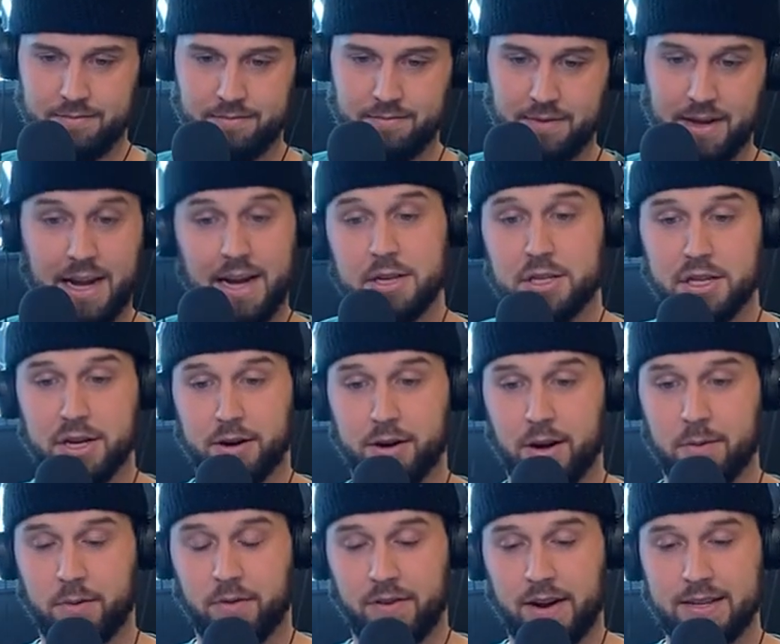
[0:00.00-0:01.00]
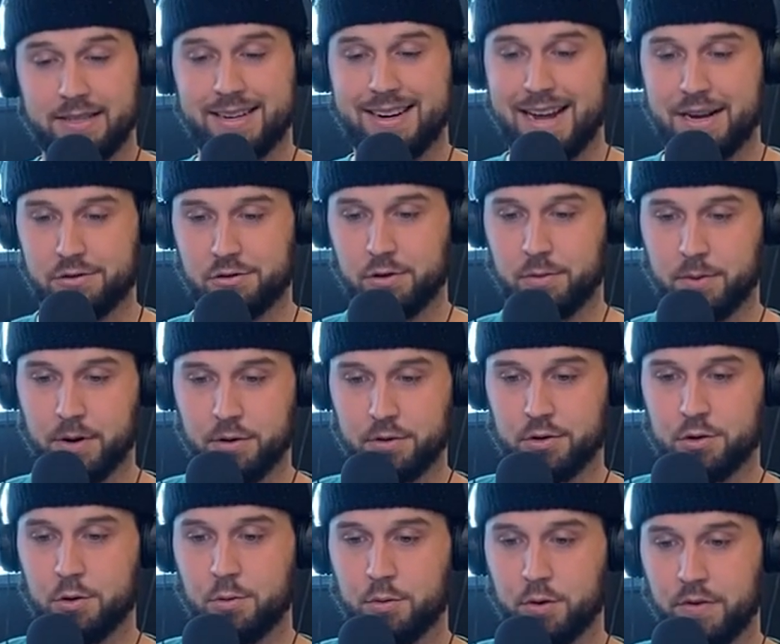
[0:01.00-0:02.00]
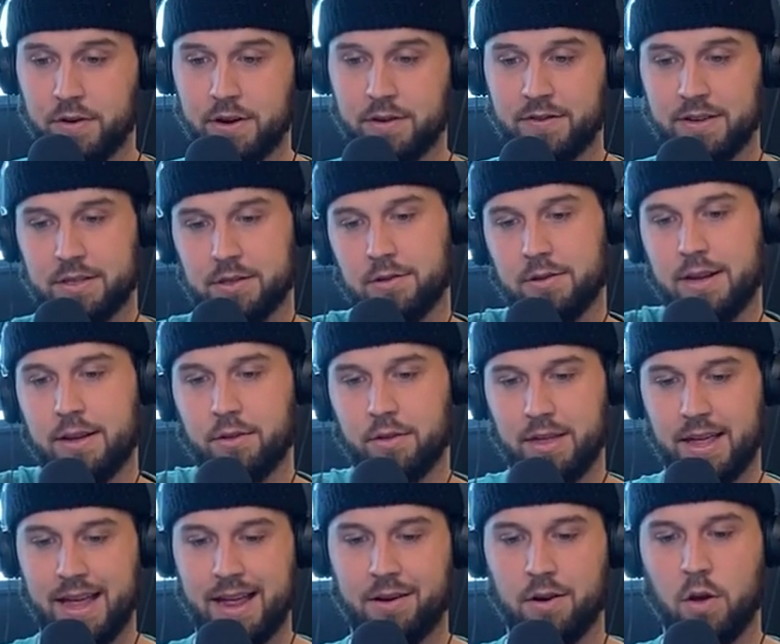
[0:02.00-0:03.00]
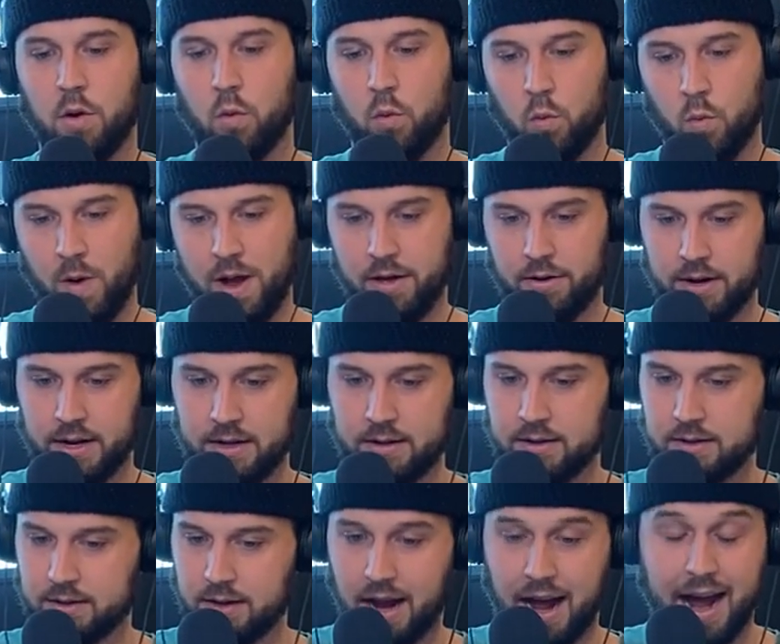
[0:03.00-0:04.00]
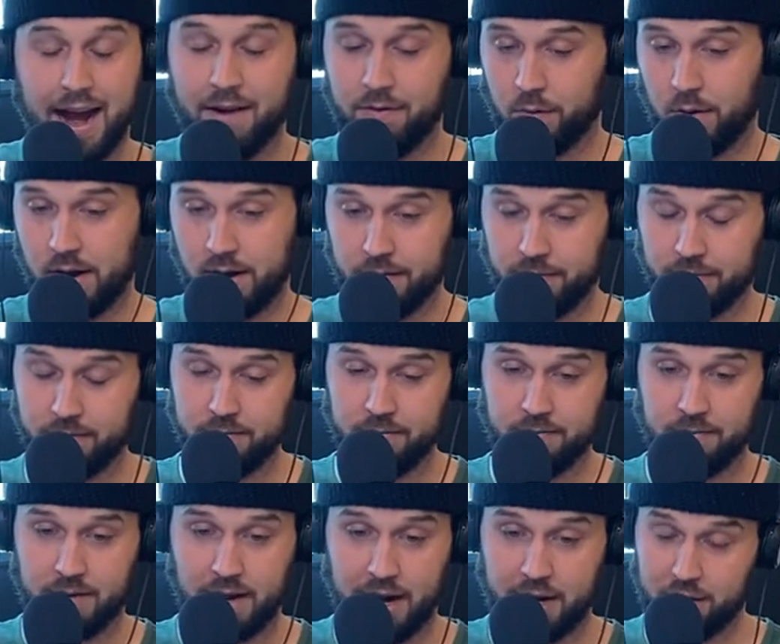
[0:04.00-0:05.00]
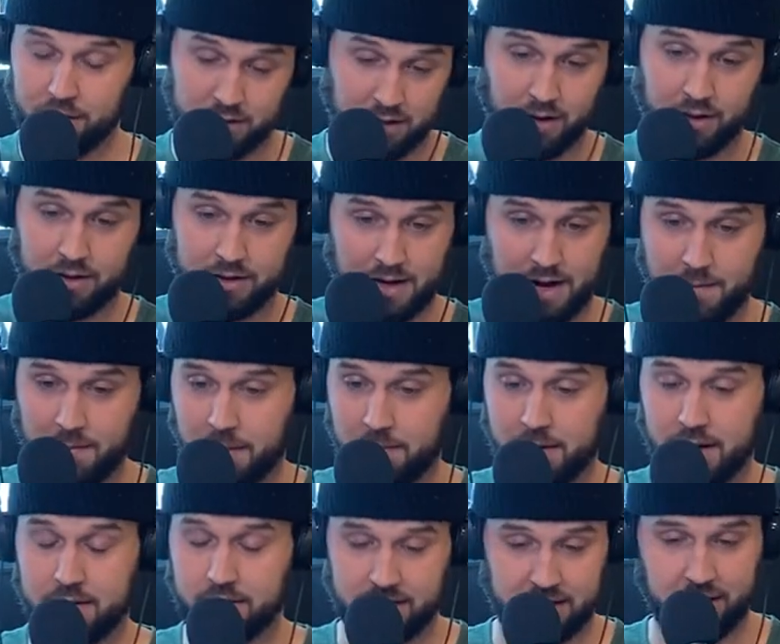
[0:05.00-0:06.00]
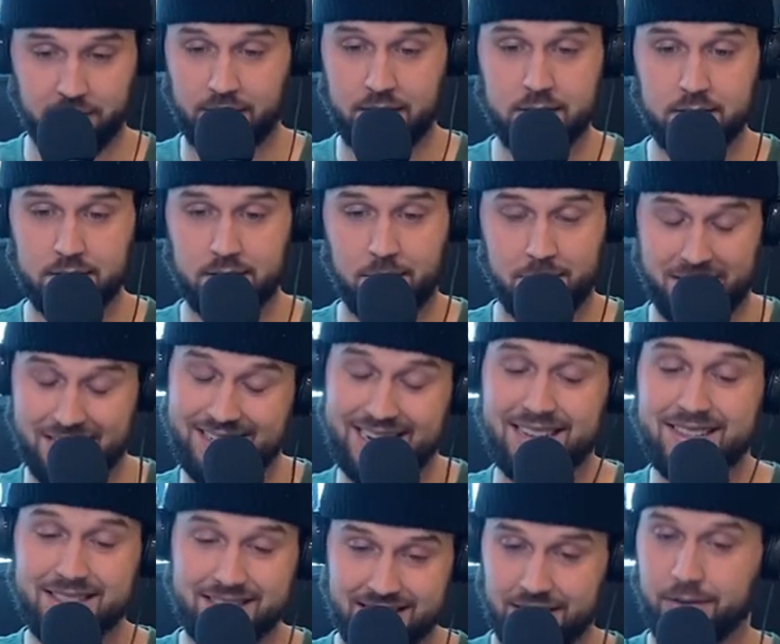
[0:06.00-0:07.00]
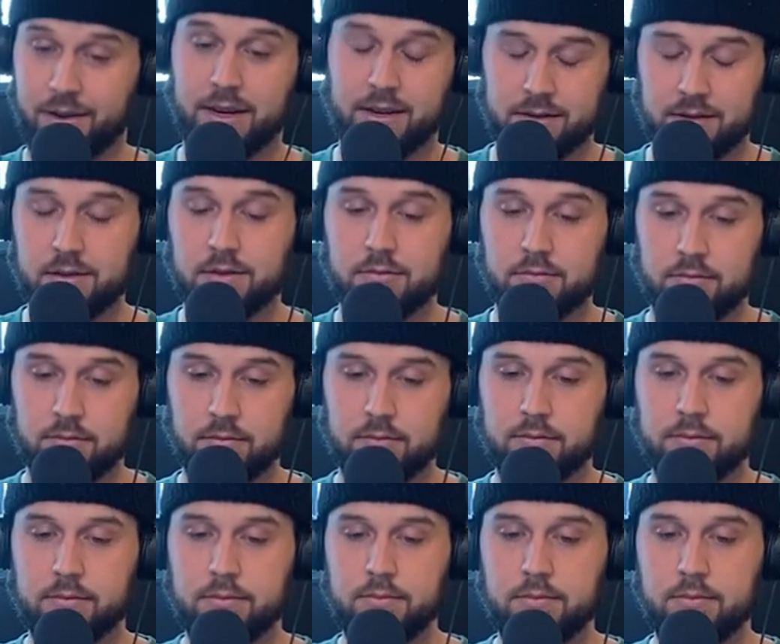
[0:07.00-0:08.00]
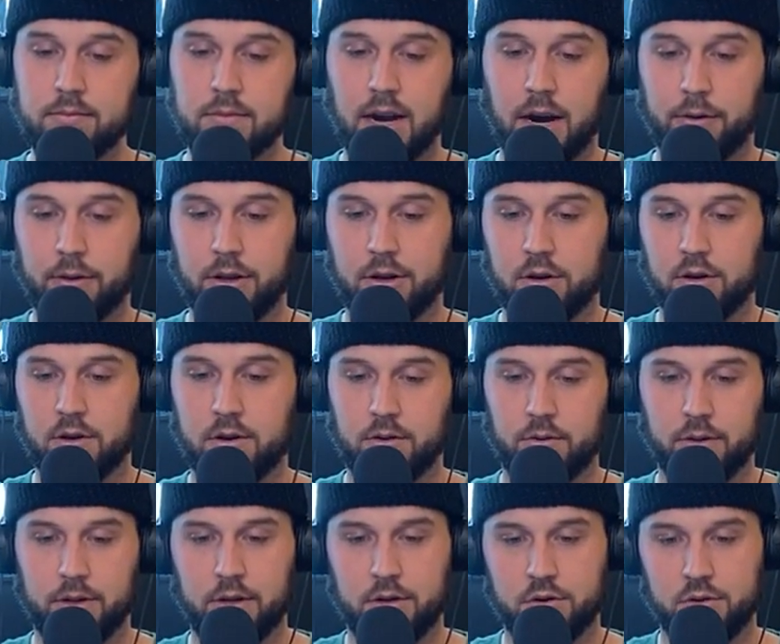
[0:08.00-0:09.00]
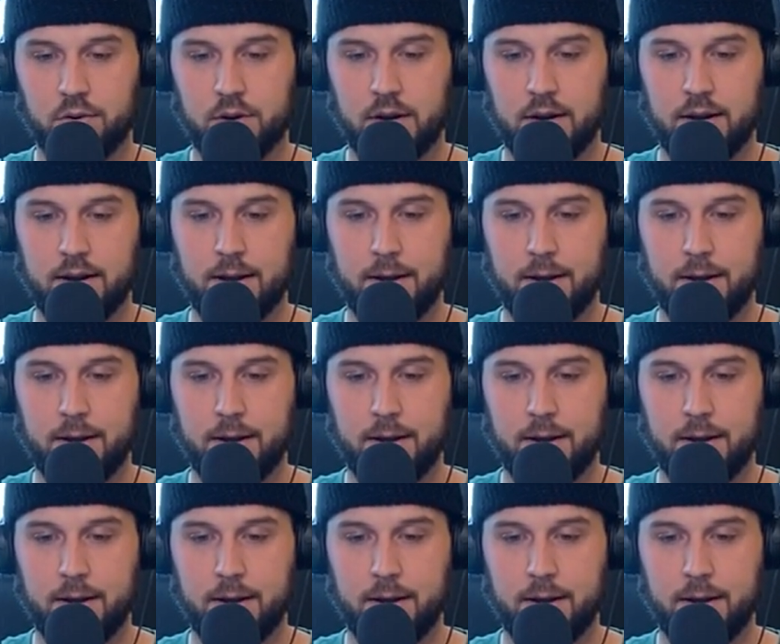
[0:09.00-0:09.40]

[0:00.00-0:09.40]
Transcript: each Theragun provides a natural approach to improving your physical health and wellness. I have one. I use it all the time. I'm being serious. I'm being dead serious. I really enjoy it.